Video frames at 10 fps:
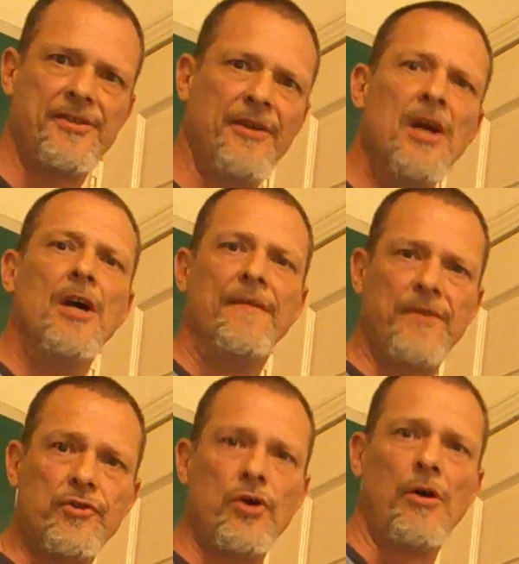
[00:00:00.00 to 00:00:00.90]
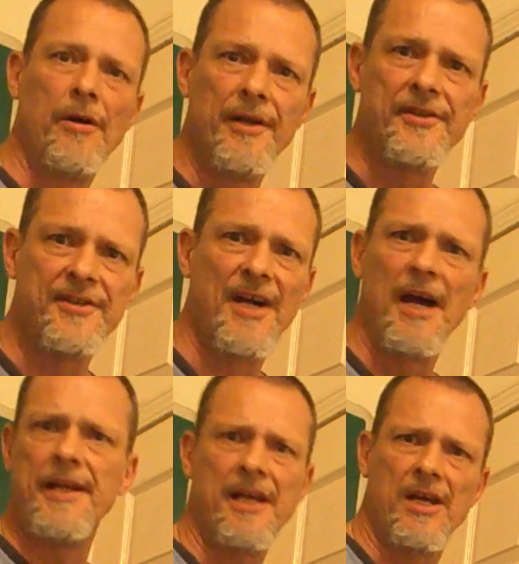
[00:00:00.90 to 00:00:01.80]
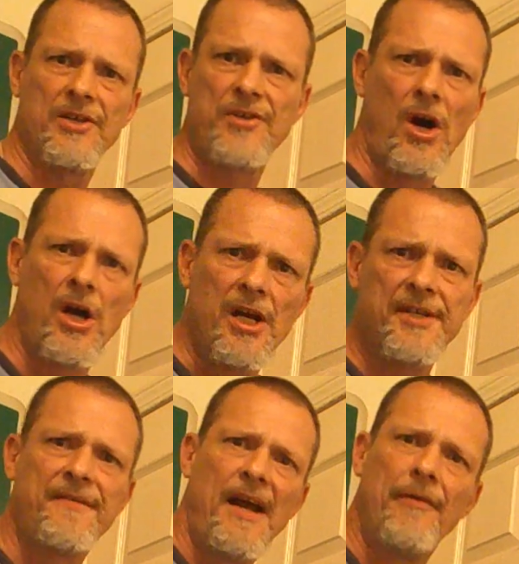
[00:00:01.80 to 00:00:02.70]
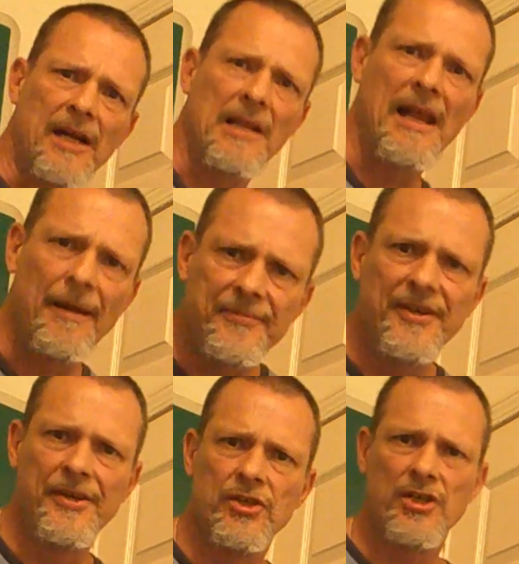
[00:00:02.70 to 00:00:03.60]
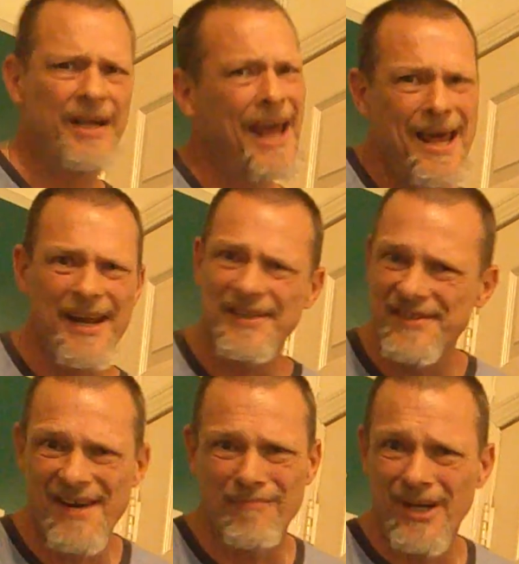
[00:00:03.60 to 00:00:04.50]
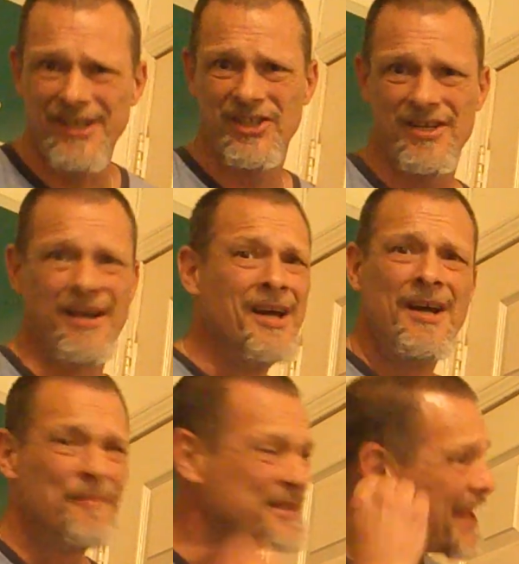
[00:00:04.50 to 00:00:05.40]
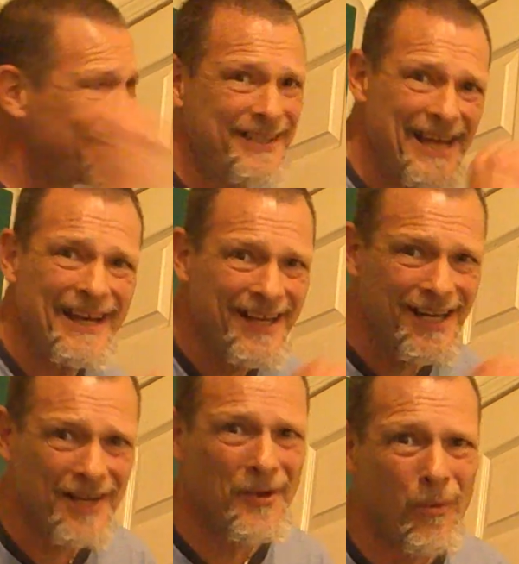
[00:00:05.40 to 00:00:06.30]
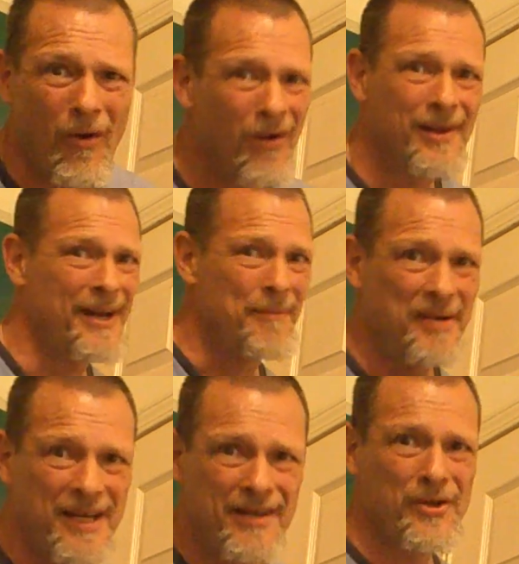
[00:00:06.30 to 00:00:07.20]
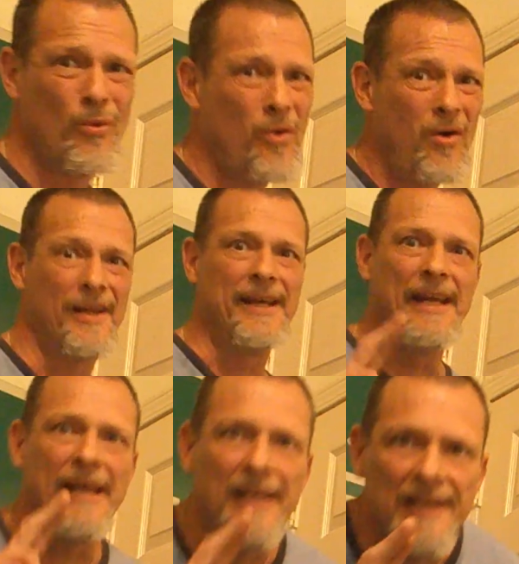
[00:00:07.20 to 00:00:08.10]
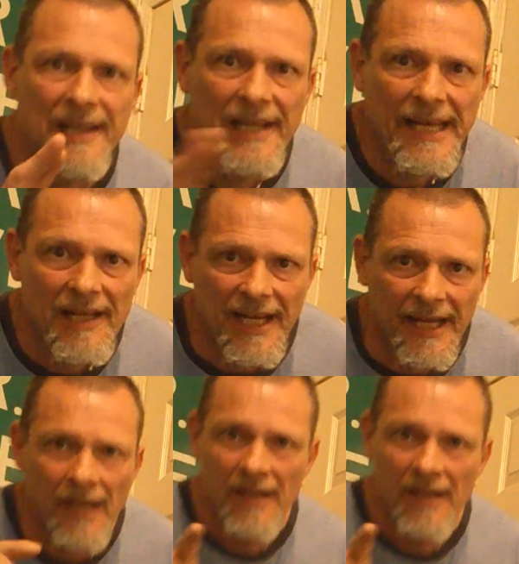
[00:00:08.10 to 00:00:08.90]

and Futura designing guitars for Eric Clapton and shit. Yeah, that's that money shit. But that ain't that ink on the wall or that paint on the wall illegally.